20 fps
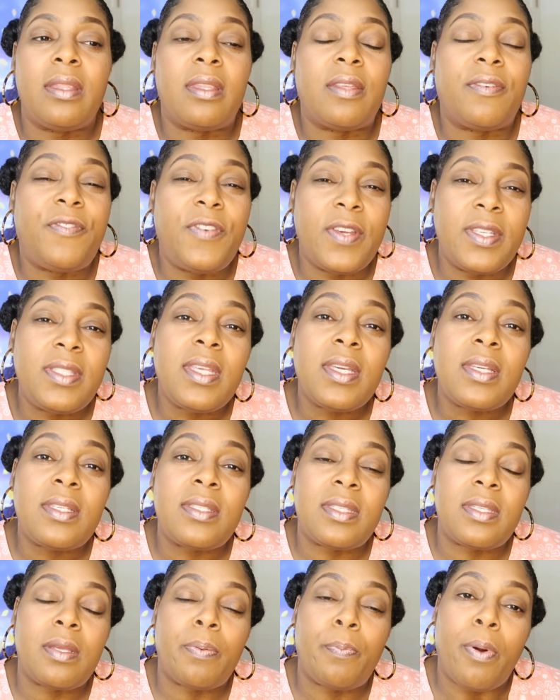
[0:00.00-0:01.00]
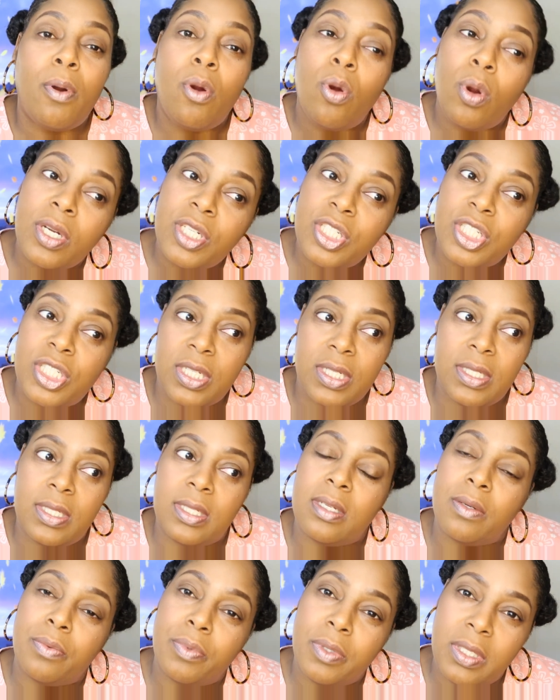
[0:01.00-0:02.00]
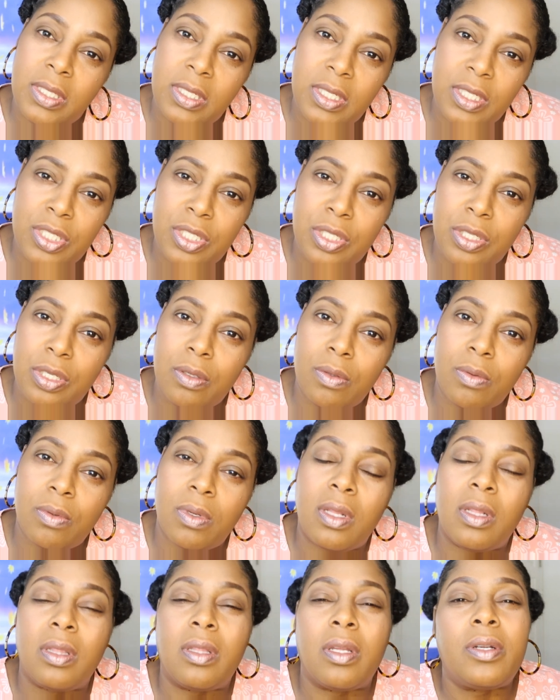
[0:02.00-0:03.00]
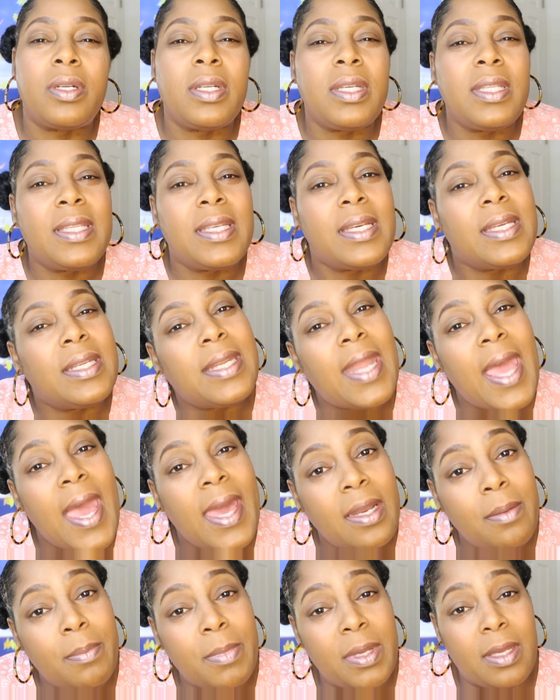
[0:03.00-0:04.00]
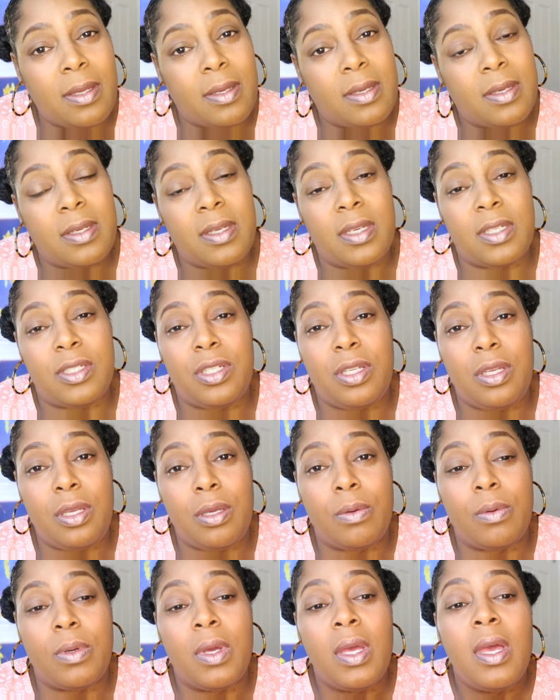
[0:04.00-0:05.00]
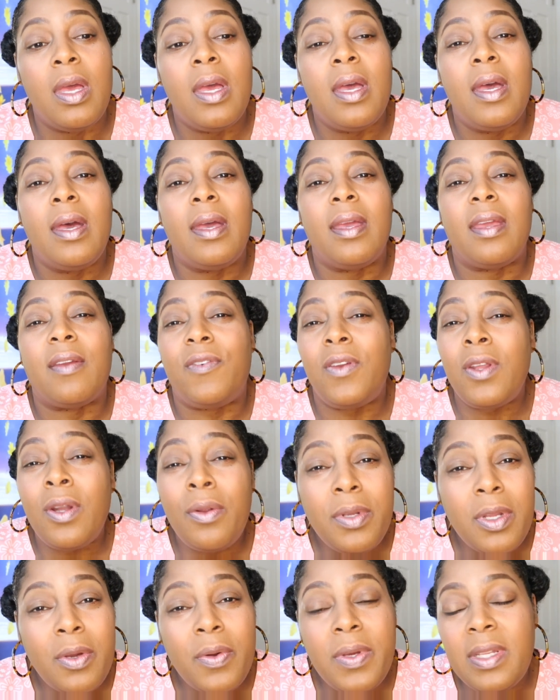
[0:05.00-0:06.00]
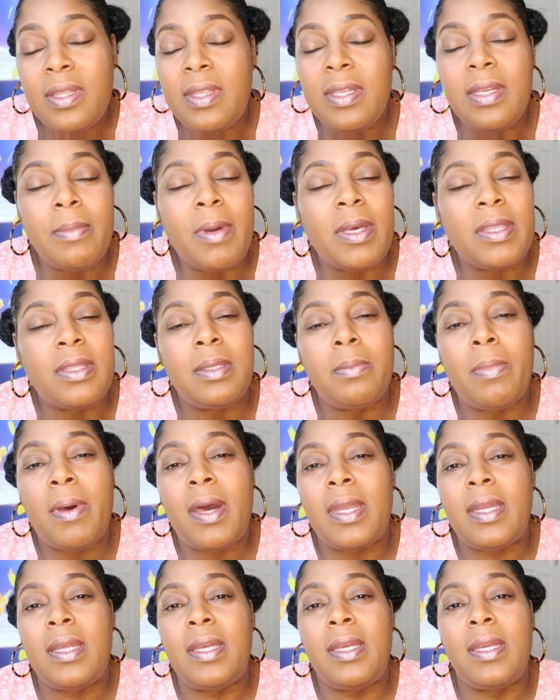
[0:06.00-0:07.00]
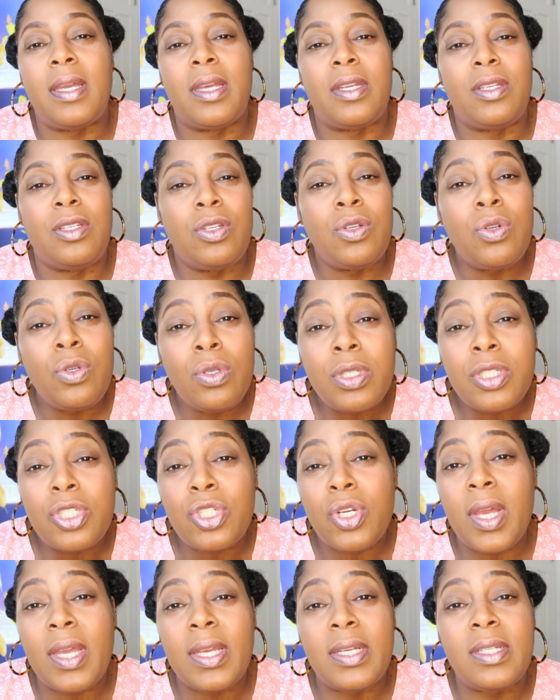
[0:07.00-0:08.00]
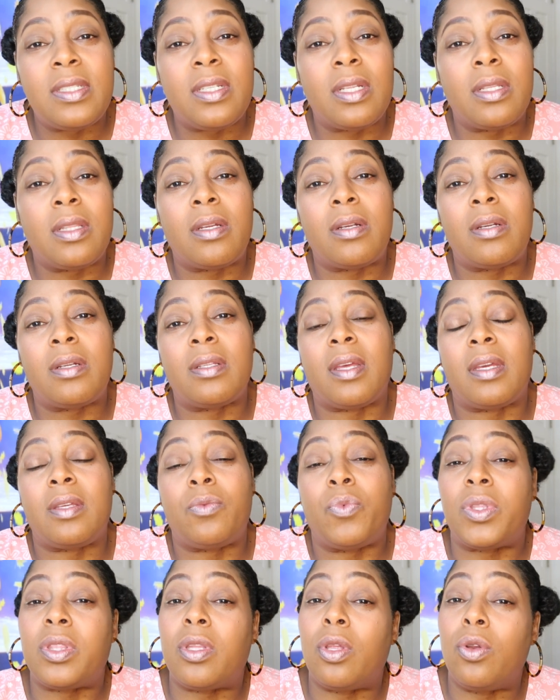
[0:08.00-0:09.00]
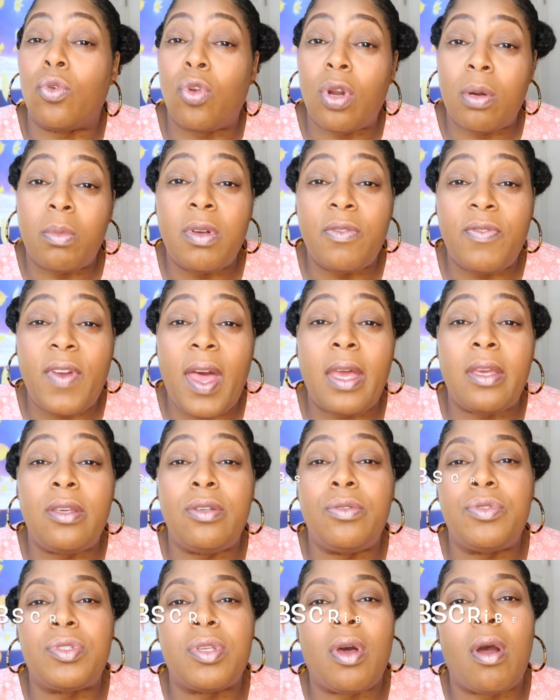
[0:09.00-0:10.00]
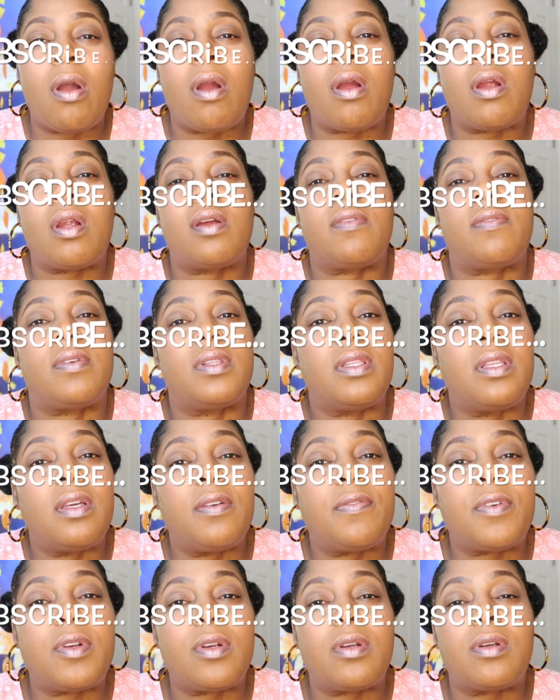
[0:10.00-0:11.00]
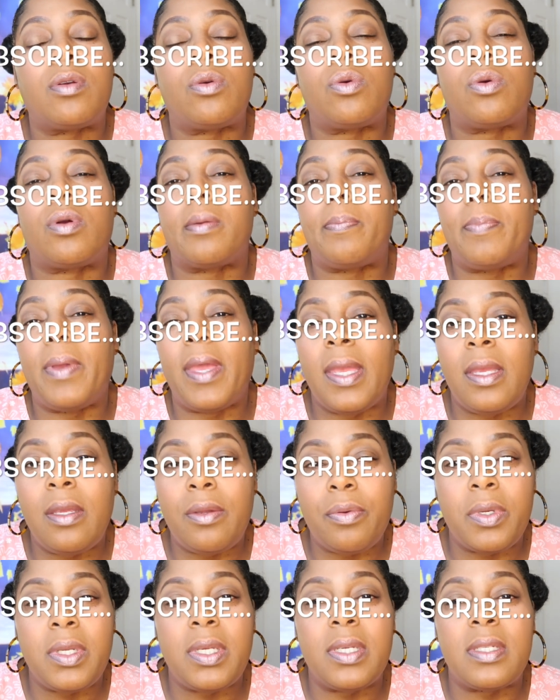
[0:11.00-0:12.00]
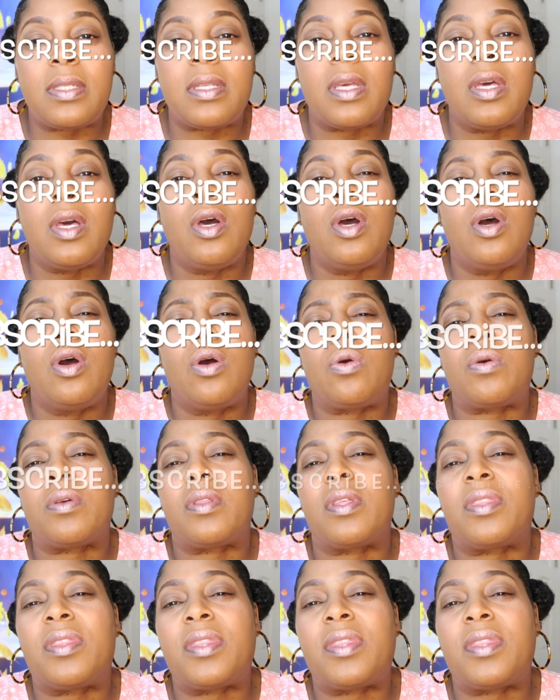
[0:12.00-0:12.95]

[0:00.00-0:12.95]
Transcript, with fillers: the physics portion could really get to you. Learning the anatomy could get to you. If you don't know anything about the body and you're trying to learn like what the normal values are of a liver or a pancreas or the